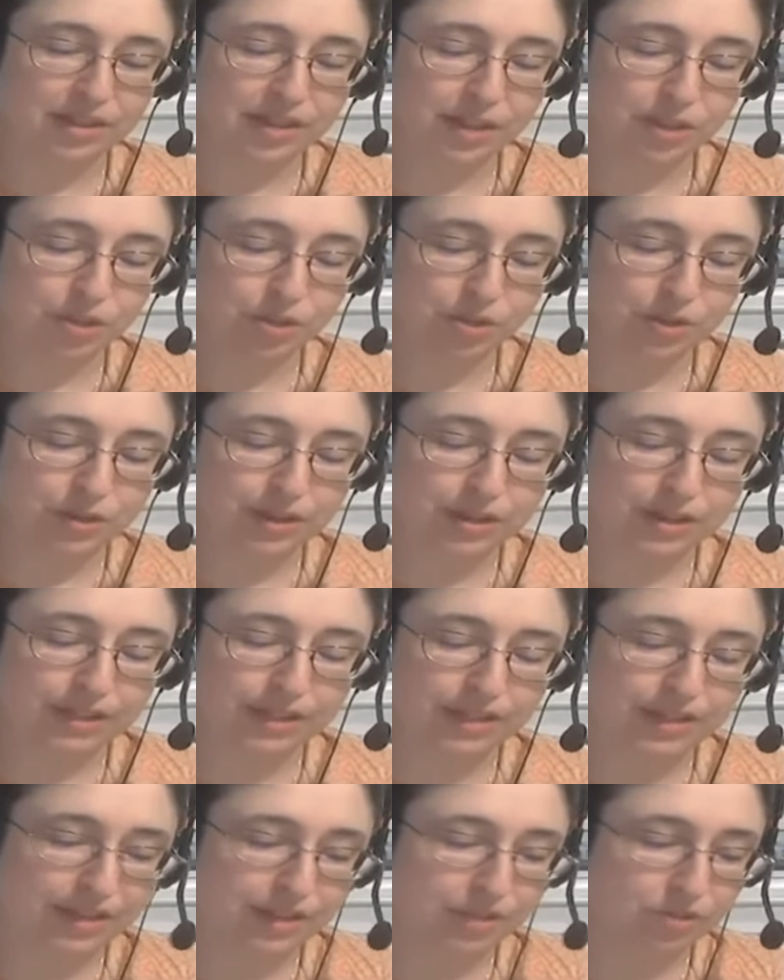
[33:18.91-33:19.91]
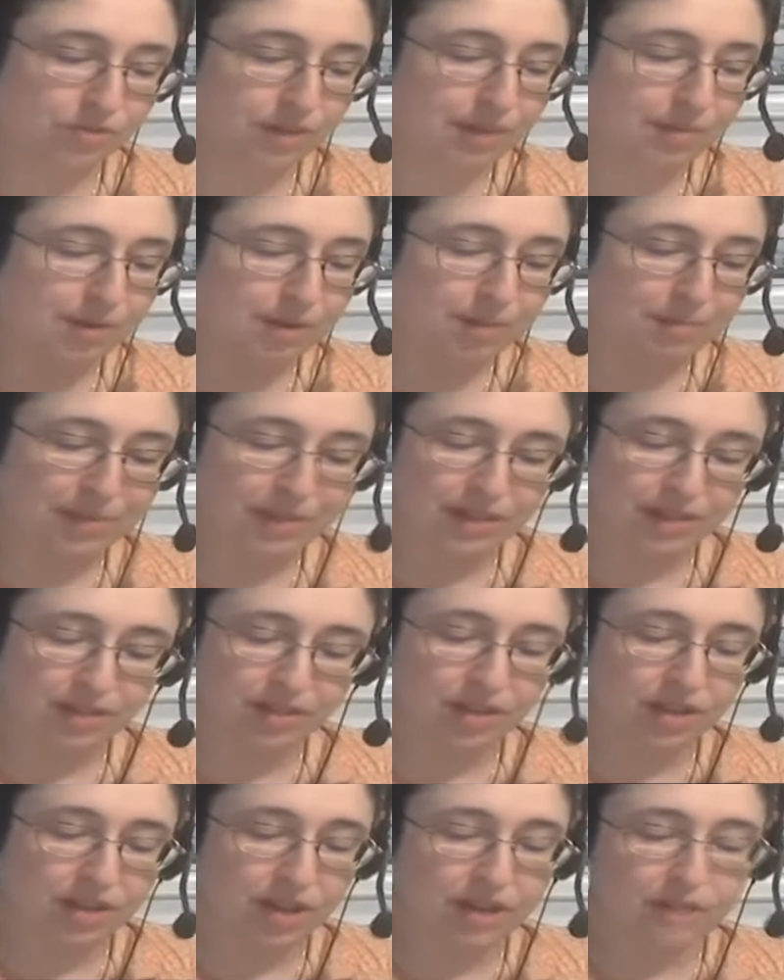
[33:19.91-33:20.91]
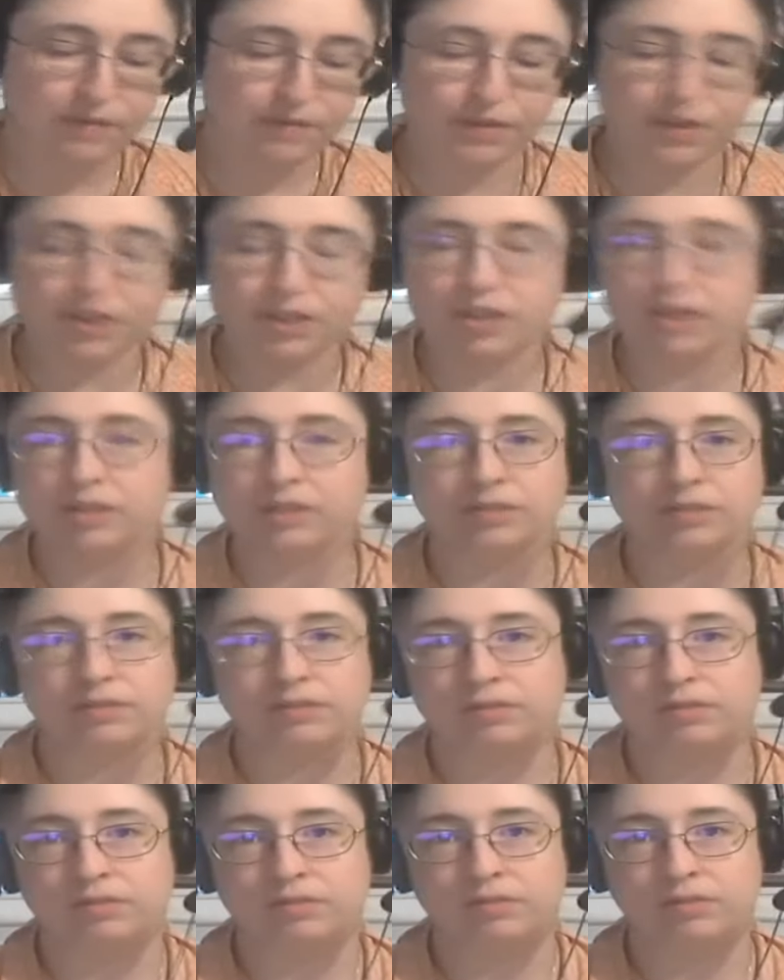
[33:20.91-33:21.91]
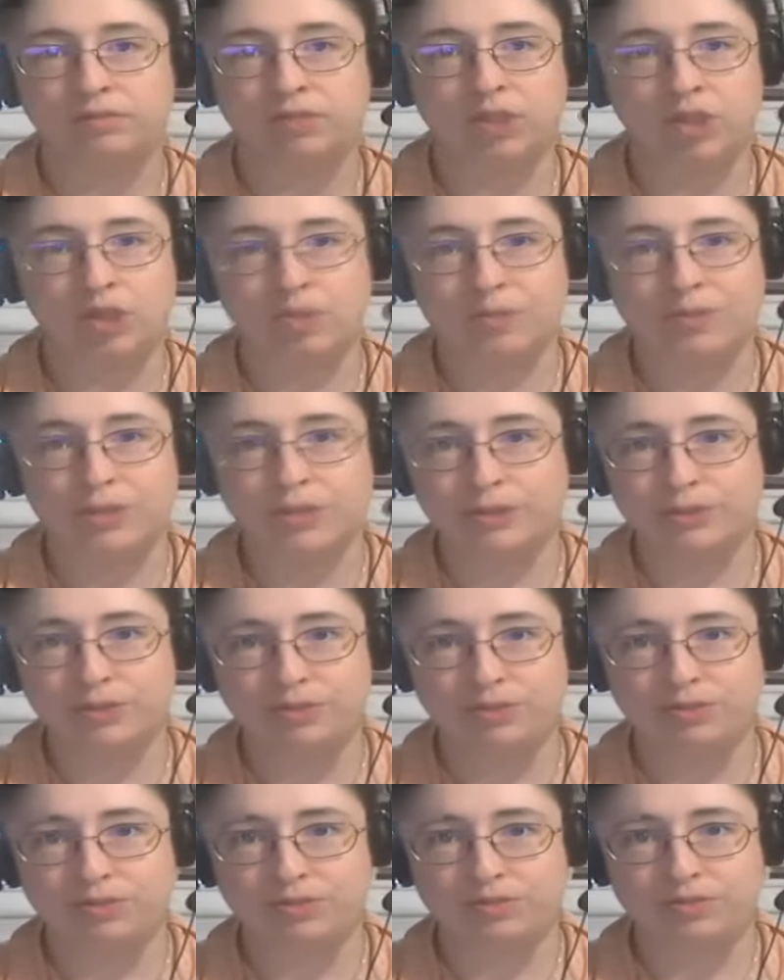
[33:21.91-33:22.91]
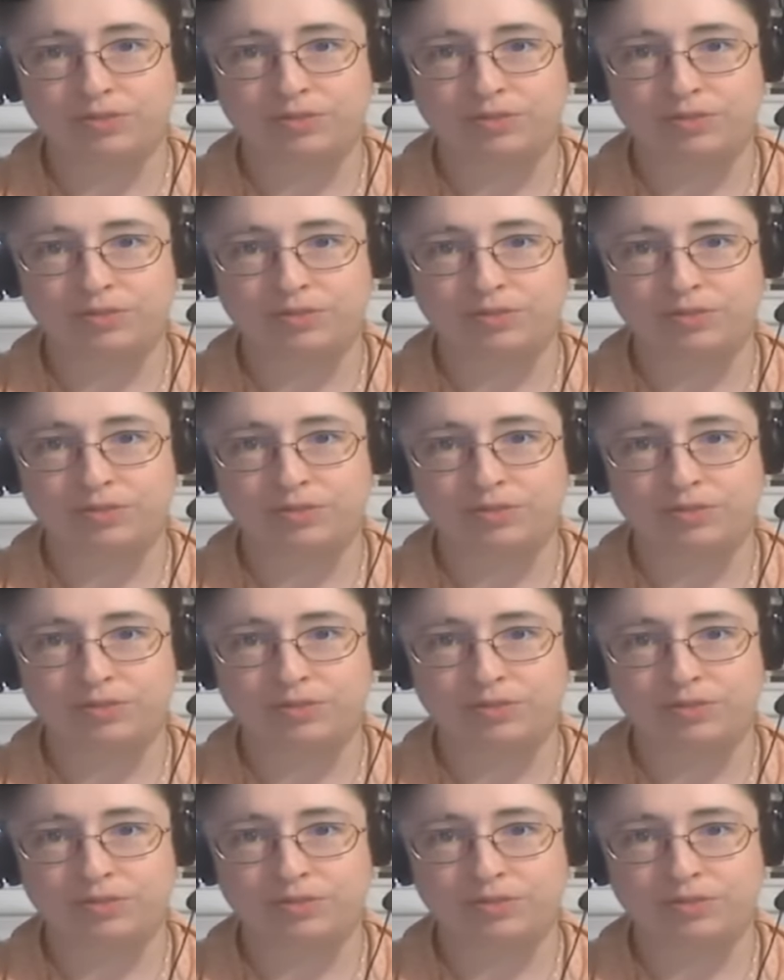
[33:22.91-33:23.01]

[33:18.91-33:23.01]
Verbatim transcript: They do uh, latex rubber, but it's not for human use.